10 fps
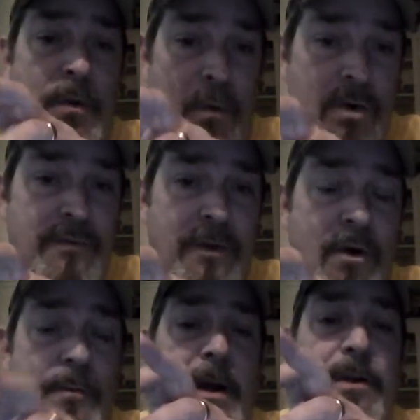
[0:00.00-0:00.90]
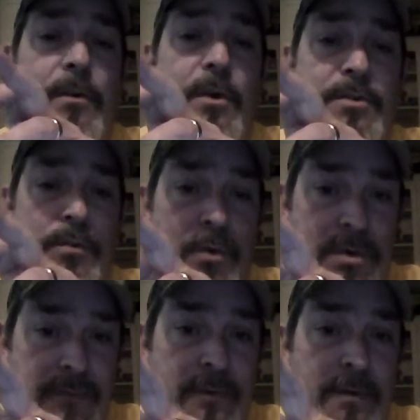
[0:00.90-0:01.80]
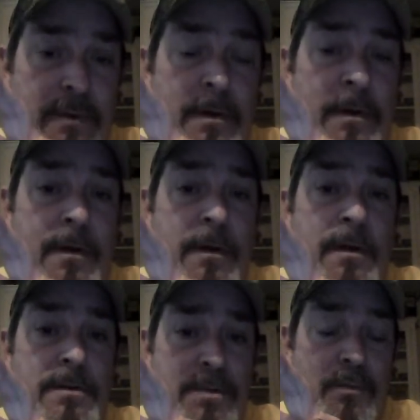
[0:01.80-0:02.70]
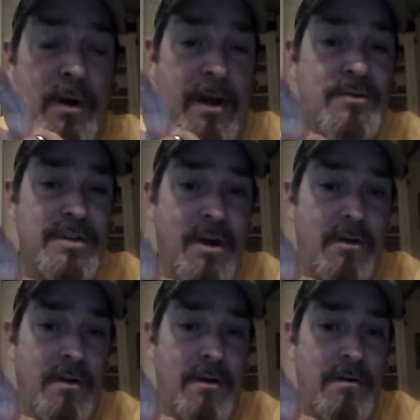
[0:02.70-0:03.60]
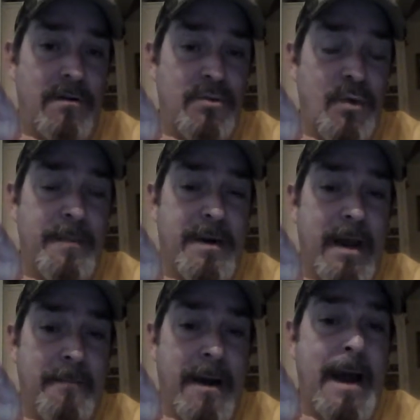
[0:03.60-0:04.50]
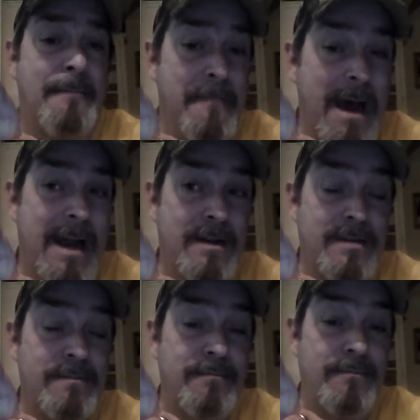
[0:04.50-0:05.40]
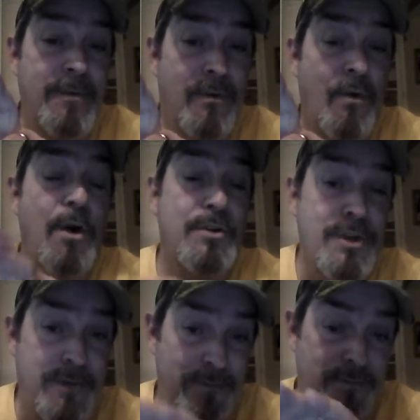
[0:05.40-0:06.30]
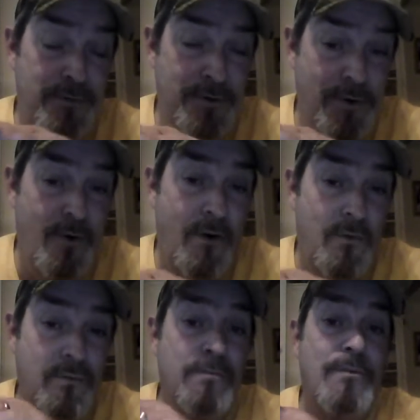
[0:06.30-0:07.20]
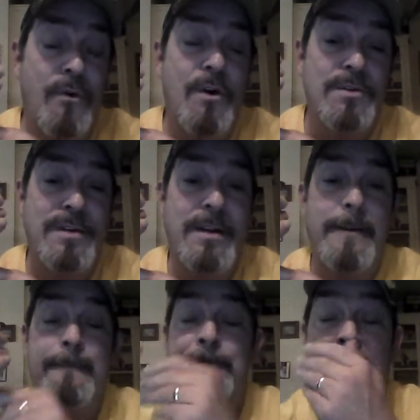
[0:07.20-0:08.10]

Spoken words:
one for the homemade crust, one's for someone else's sweet potato pie minus the crust. She puts her own crust in it.